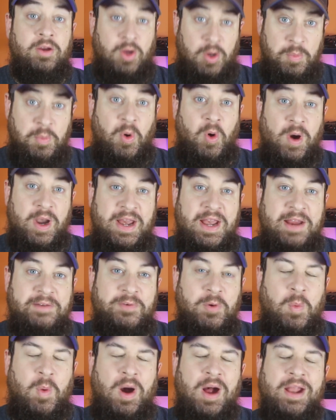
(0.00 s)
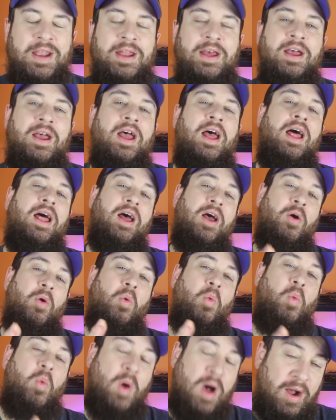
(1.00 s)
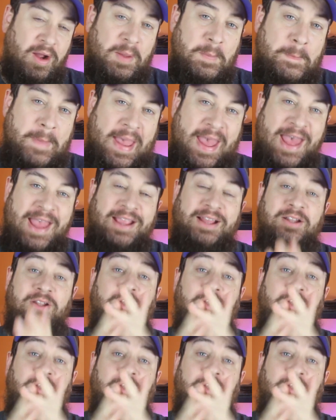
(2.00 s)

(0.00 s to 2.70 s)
Good morning, everyone. Welcome back.